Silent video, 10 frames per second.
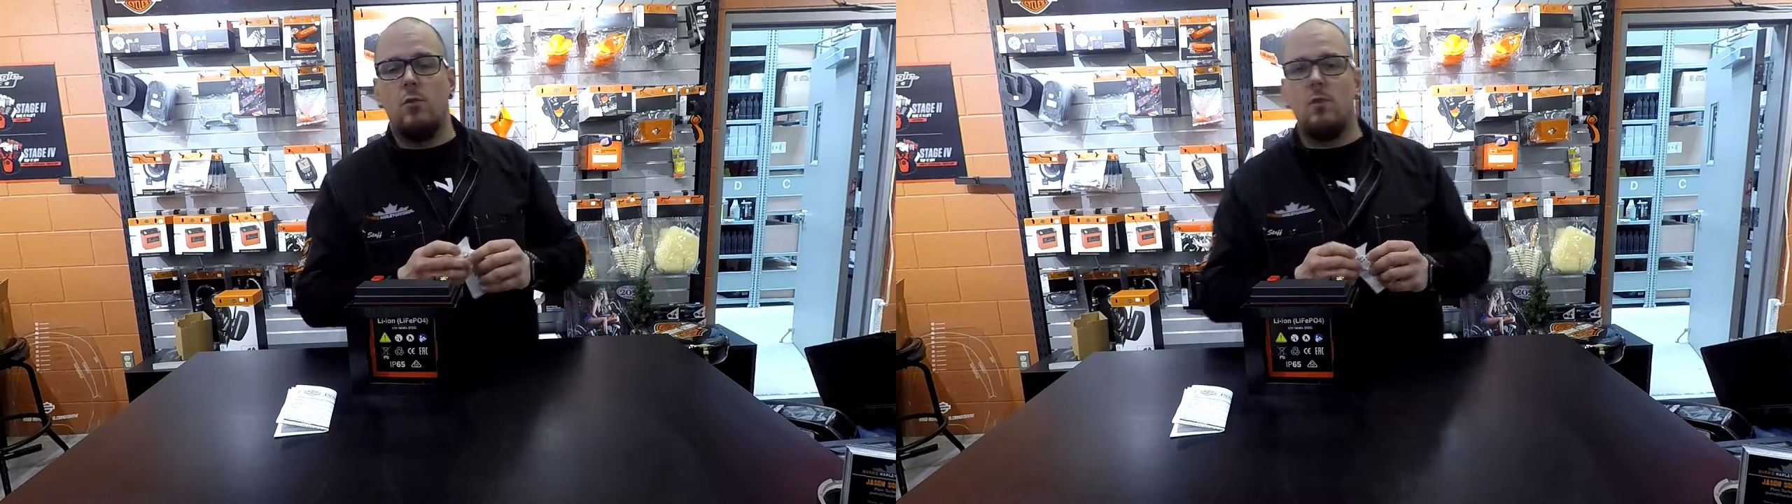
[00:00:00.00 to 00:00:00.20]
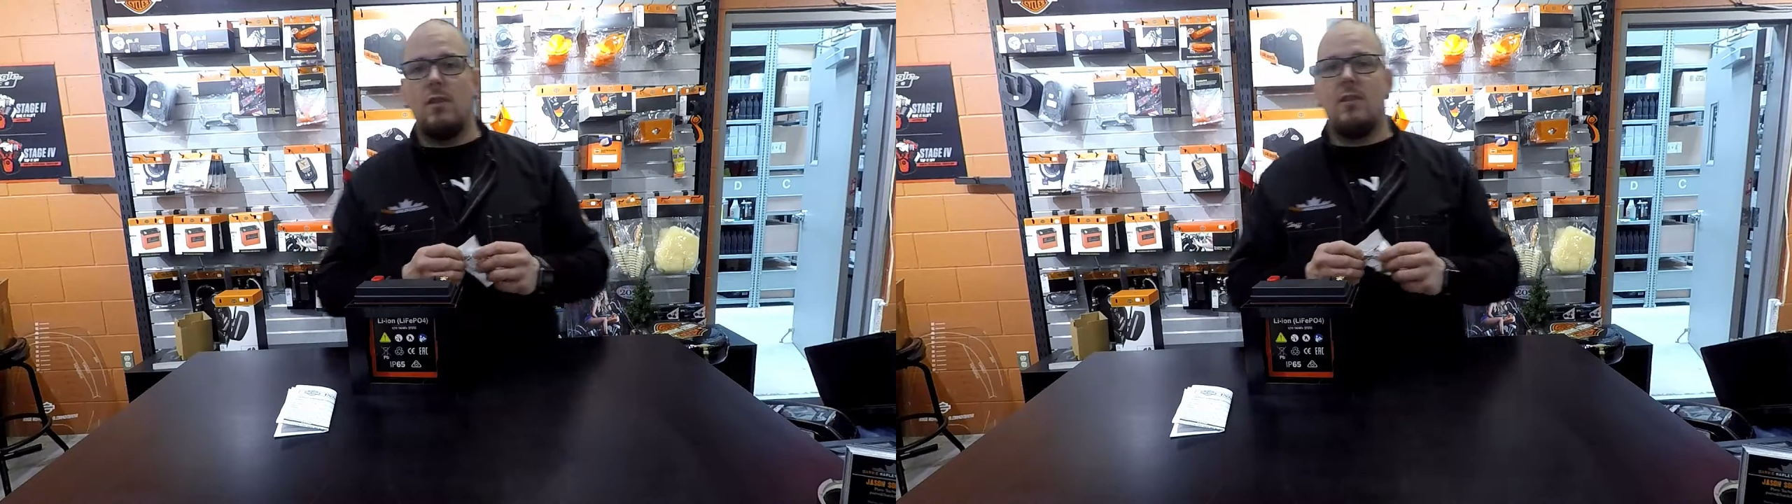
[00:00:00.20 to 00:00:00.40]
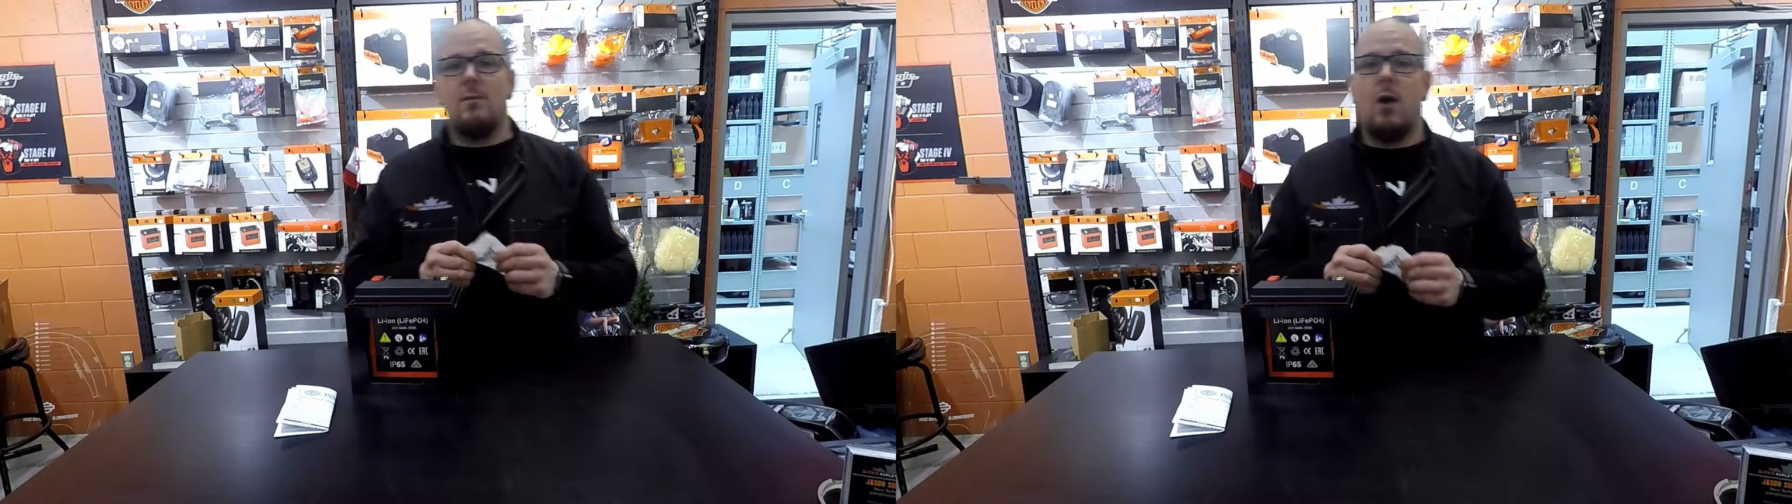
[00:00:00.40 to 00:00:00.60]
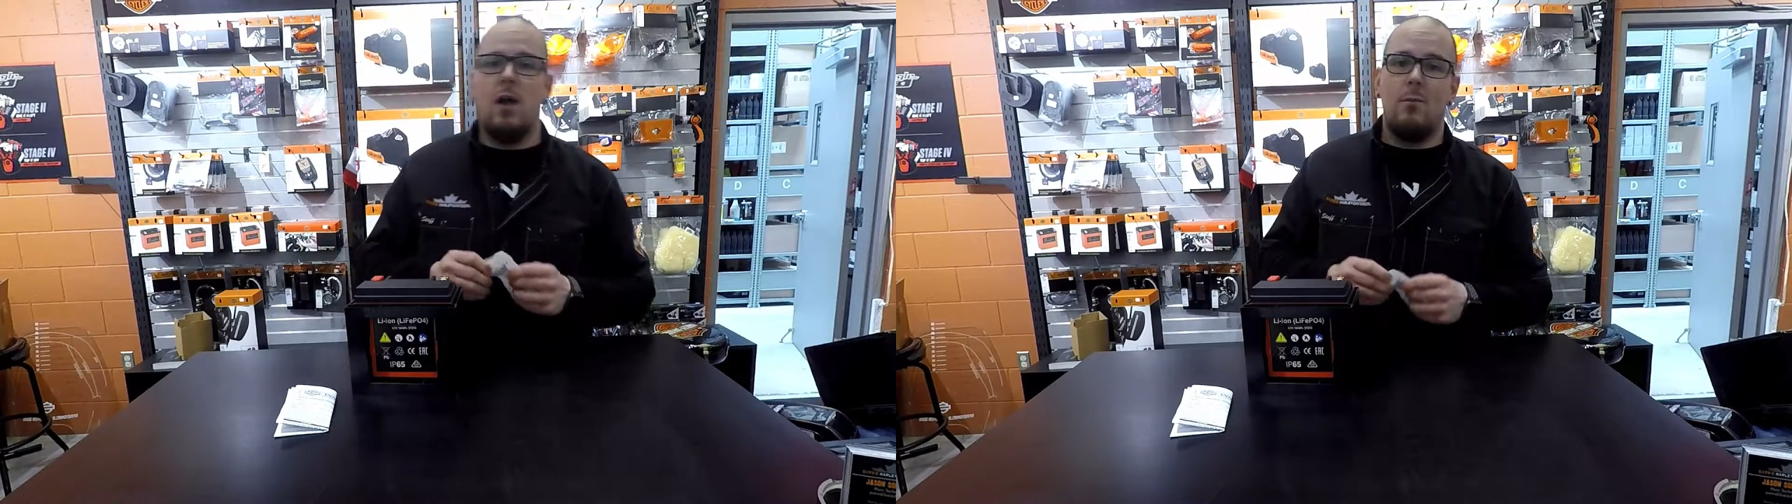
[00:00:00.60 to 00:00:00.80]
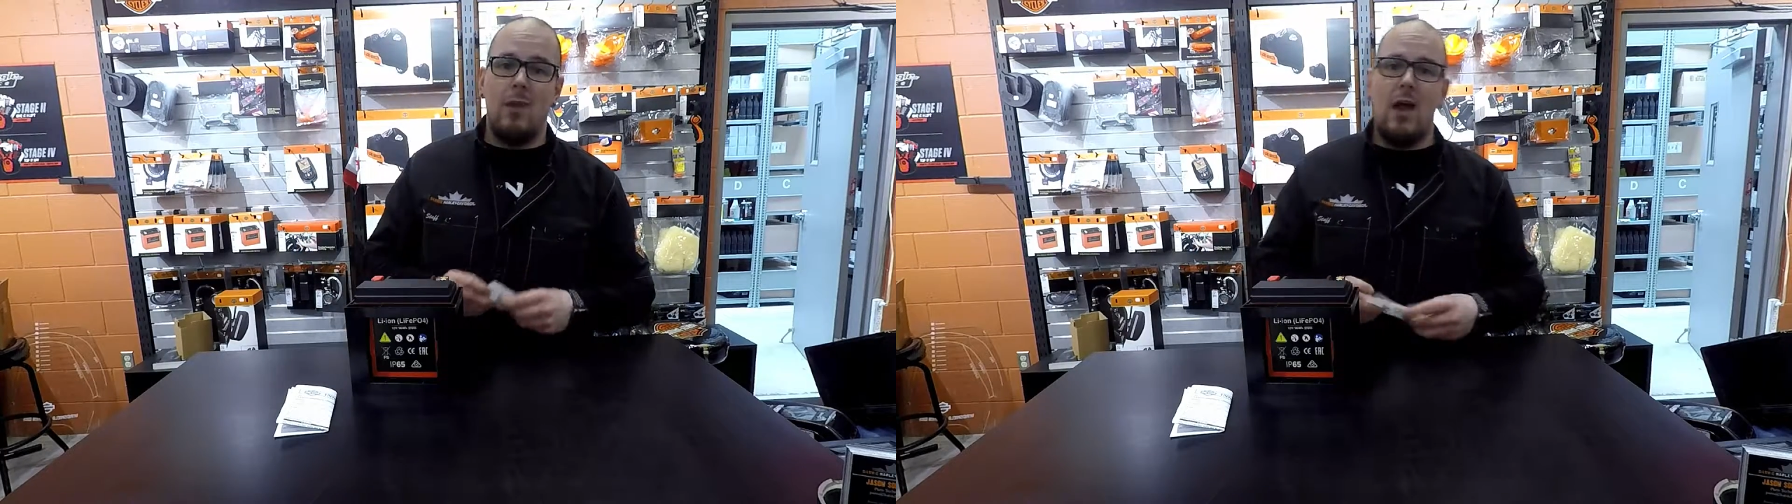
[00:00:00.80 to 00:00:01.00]
lithium
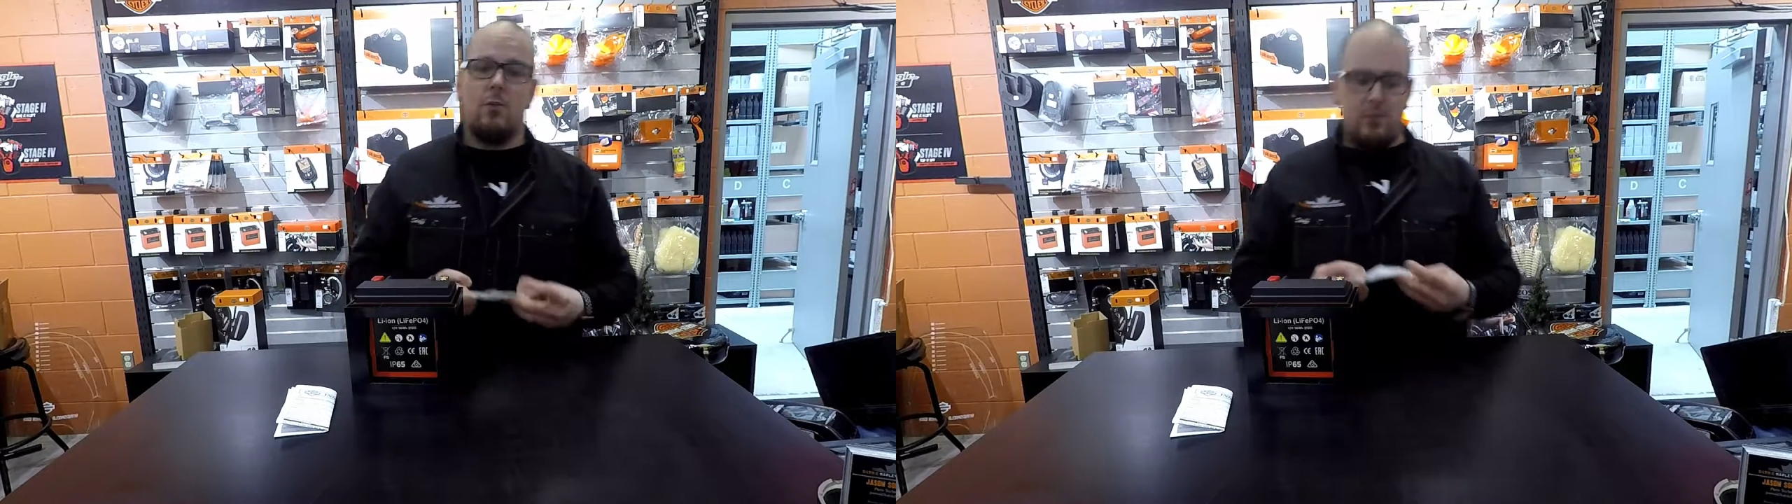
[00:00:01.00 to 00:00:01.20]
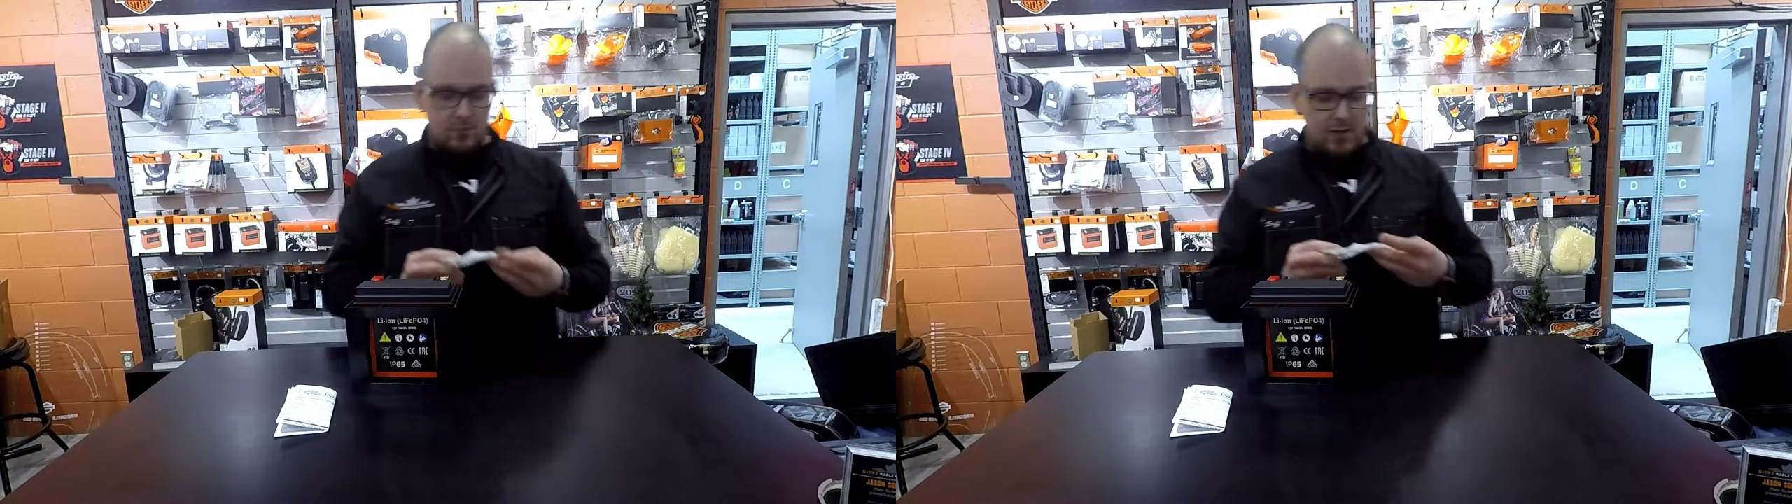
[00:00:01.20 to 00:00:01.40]
ion batteries,